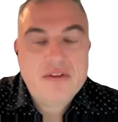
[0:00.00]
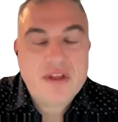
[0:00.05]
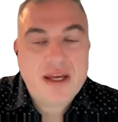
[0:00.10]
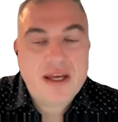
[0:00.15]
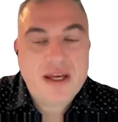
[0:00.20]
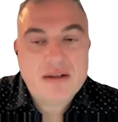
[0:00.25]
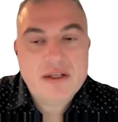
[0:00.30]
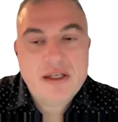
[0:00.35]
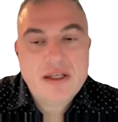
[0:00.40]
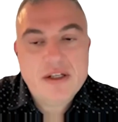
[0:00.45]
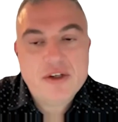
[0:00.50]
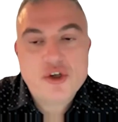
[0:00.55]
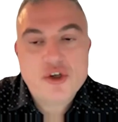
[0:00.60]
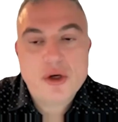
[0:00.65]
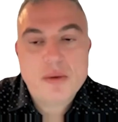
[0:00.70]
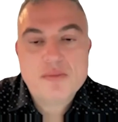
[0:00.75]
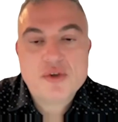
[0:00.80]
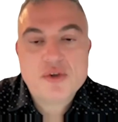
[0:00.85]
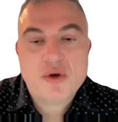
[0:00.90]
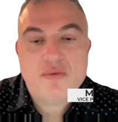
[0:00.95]
Then in
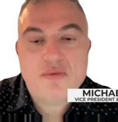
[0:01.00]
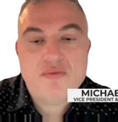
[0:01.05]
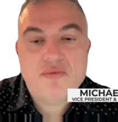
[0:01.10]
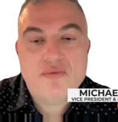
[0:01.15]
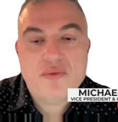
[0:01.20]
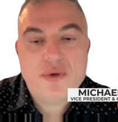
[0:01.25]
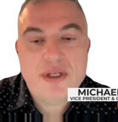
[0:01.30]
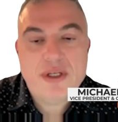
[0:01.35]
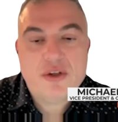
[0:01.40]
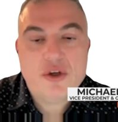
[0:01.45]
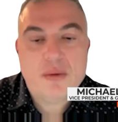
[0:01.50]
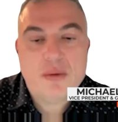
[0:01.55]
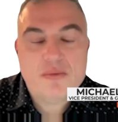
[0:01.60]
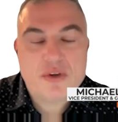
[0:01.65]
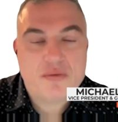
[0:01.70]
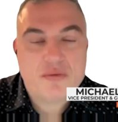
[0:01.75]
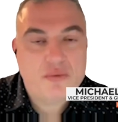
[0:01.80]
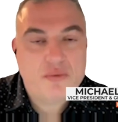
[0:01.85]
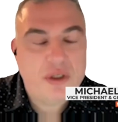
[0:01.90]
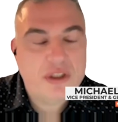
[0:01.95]
terms of in terms
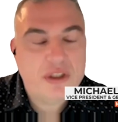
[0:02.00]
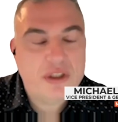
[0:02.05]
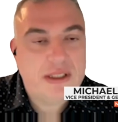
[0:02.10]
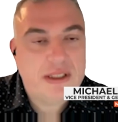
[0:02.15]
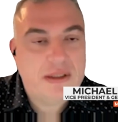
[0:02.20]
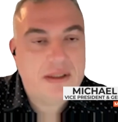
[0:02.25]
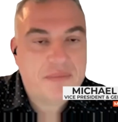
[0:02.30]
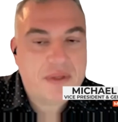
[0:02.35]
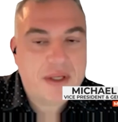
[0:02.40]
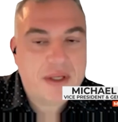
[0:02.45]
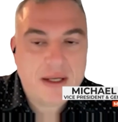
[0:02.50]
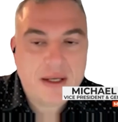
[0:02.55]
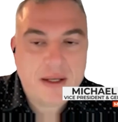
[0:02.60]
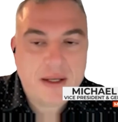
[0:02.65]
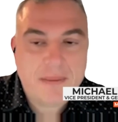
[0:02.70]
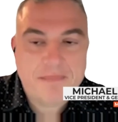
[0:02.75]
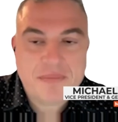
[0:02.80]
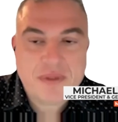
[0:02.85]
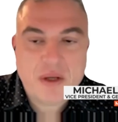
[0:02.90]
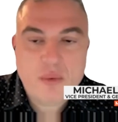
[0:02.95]
of water,
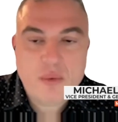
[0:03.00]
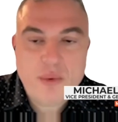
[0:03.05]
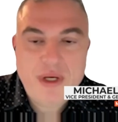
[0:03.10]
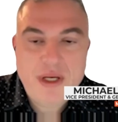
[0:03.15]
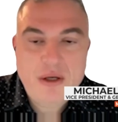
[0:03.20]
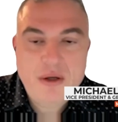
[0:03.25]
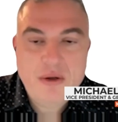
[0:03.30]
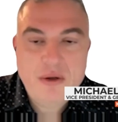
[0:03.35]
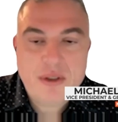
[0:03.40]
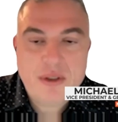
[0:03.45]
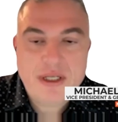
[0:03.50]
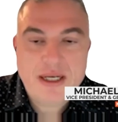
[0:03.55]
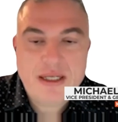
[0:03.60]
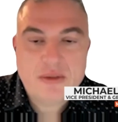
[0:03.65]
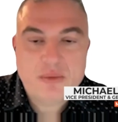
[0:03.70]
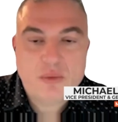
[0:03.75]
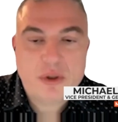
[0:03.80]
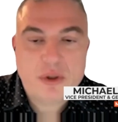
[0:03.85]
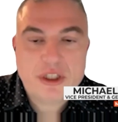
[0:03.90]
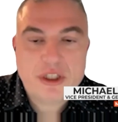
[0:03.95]
um, we looked at
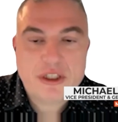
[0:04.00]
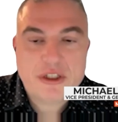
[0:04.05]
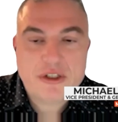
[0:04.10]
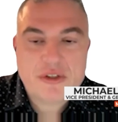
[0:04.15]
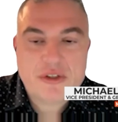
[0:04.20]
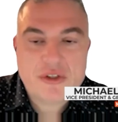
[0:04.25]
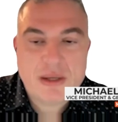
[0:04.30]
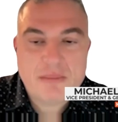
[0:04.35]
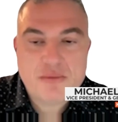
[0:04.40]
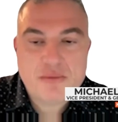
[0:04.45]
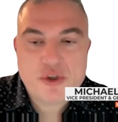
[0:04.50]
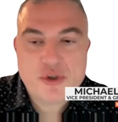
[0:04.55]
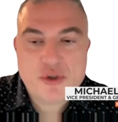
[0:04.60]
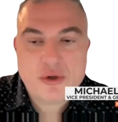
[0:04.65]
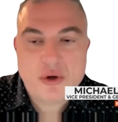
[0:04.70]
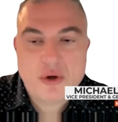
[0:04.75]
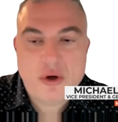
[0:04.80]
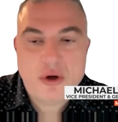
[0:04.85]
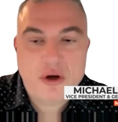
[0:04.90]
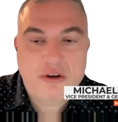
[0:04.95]
water consumption
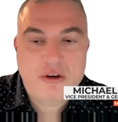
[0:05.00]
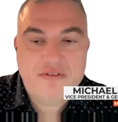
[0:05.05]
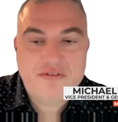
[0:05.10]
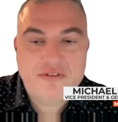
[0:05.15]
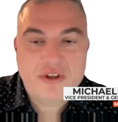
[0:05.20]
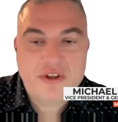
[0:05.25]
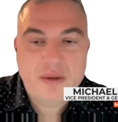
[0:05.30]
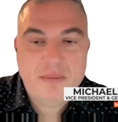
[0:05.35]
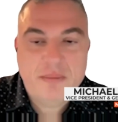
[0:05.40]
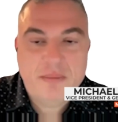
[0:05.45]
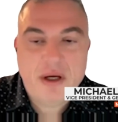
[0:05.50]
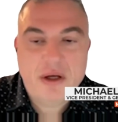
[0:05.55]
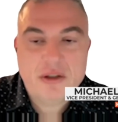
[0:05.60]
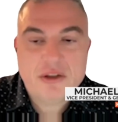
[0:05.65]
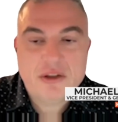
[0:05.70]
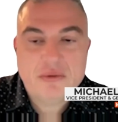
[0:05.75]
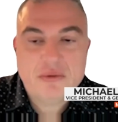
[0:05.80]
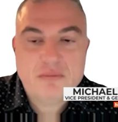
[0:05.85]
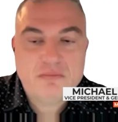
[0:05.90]
of about